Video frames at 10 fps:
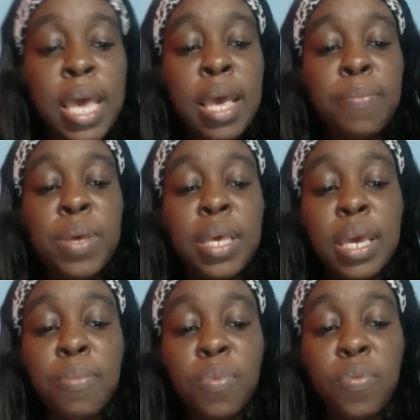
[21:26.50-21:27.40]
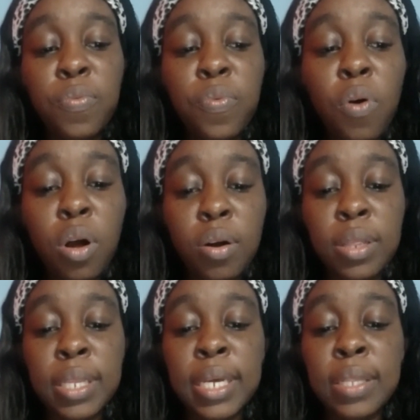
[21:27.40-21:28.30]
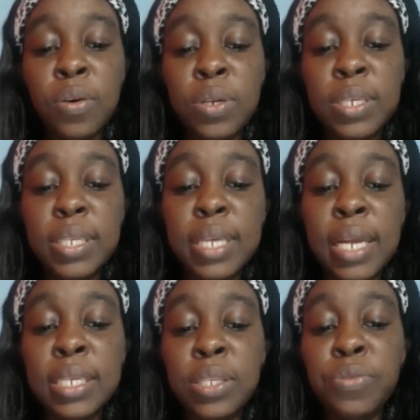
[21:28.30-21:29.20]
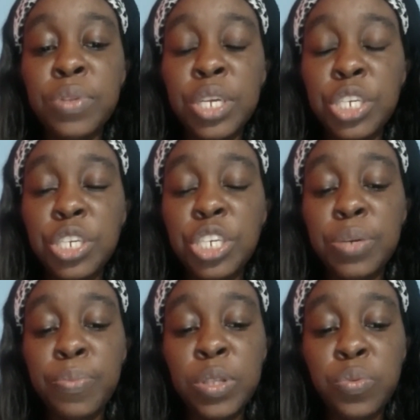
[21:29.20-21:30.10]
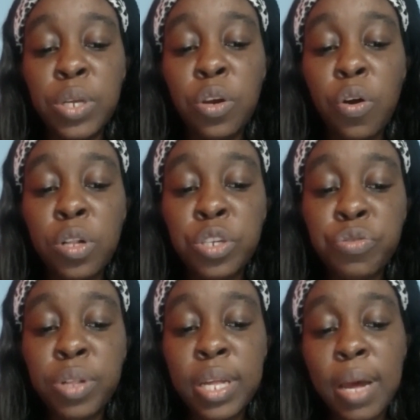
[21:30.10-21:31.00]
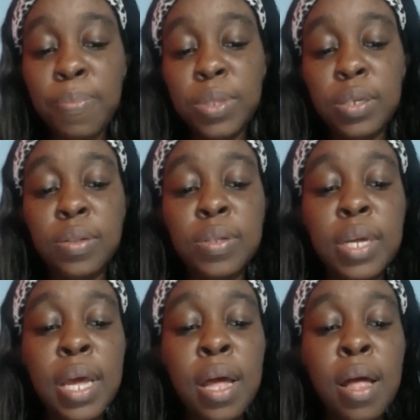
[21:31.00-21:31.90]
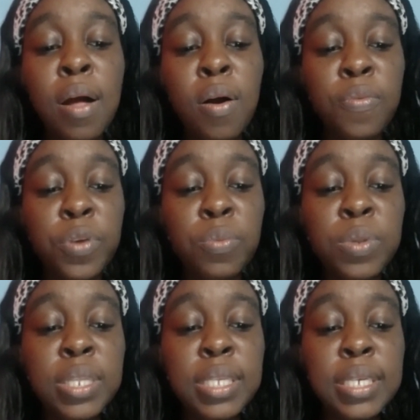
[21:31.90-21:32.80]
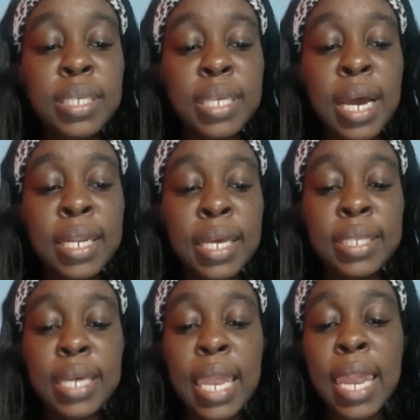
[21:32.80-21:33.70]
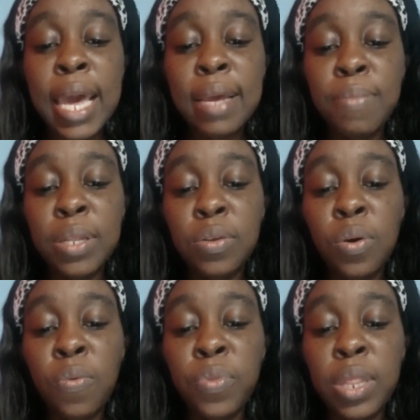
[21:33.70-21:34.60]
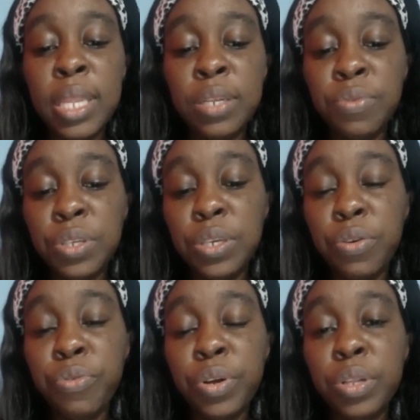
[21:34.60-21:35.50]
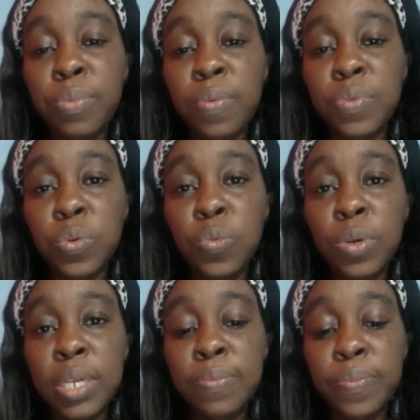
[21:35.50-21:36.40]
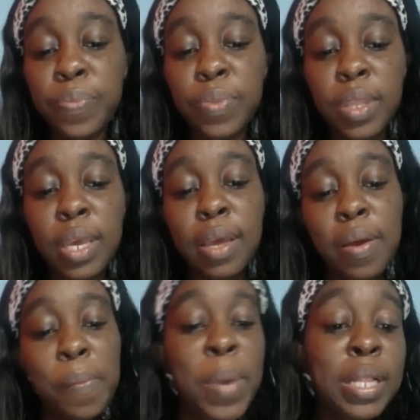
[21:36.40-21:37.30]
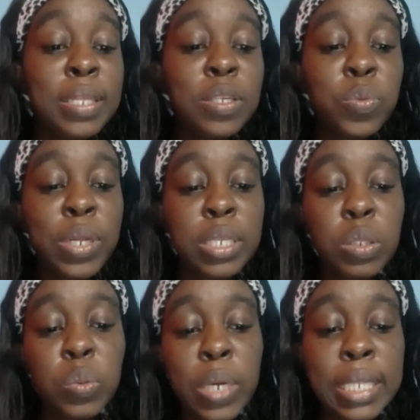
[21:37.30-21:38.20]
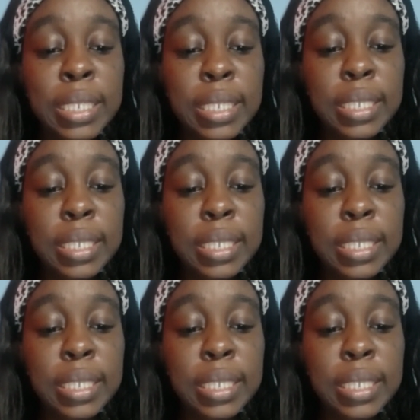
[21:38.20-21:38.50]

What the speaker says: became focal in understanding the relationship between cultural capital of communities and its alignment of the literacy curriculum of schooling. Mills 2010,